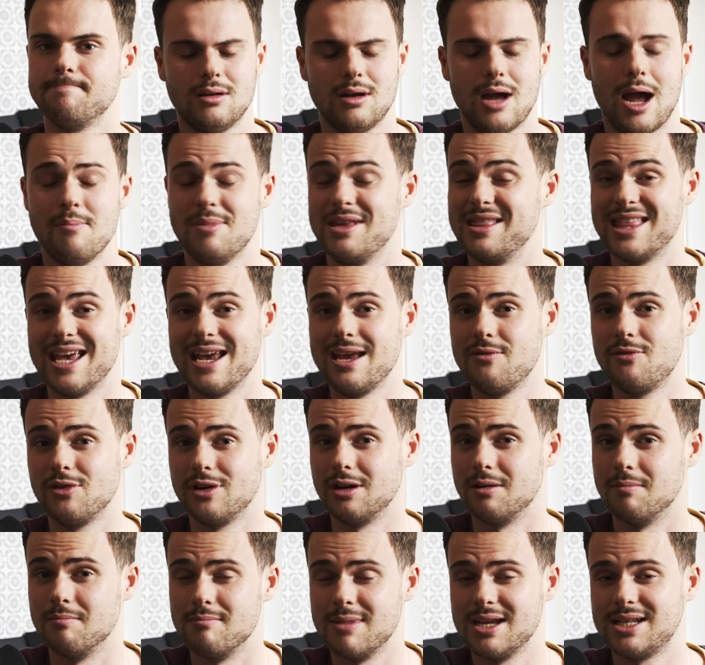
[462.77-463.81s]
I mean, they even
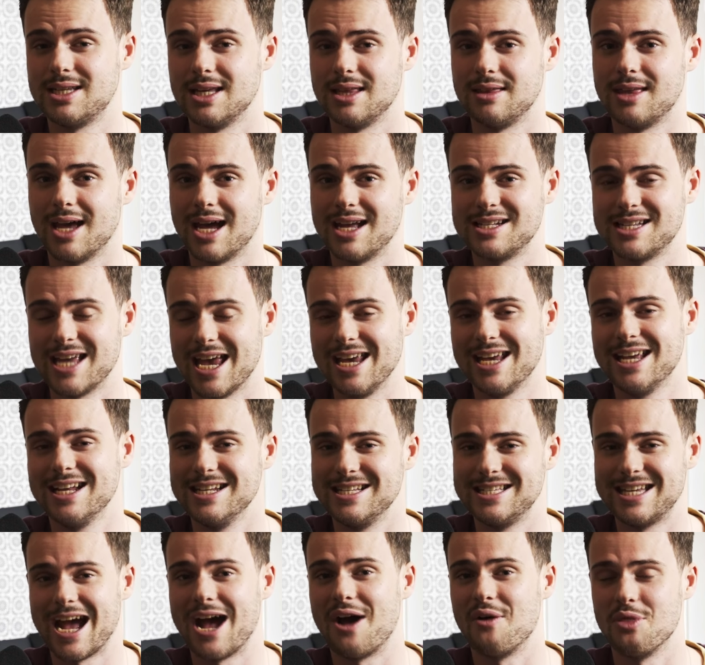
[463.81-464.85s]
admitted that, taking
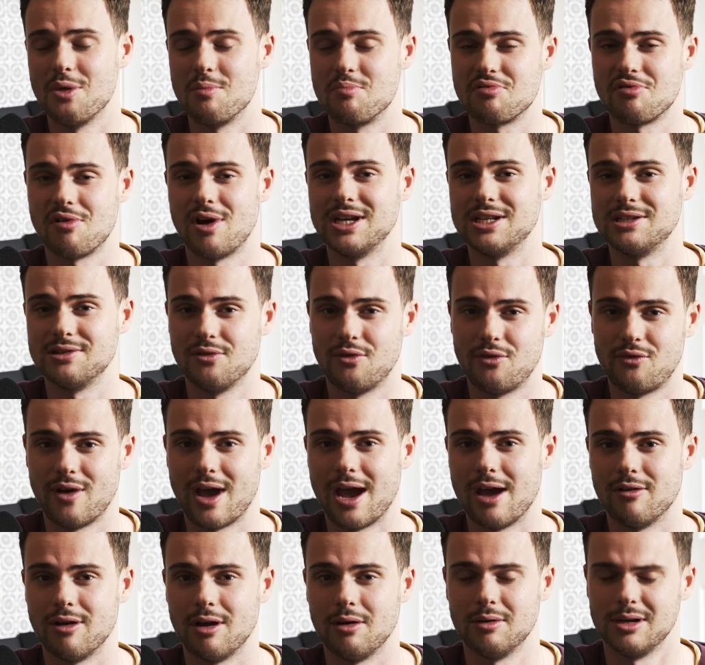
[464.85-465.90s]
down the price of
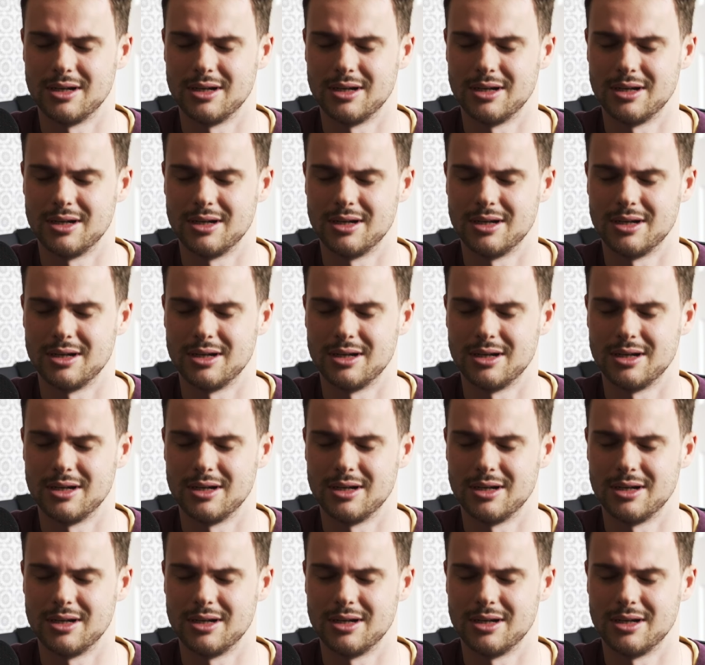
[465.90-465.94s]
Pharaoh,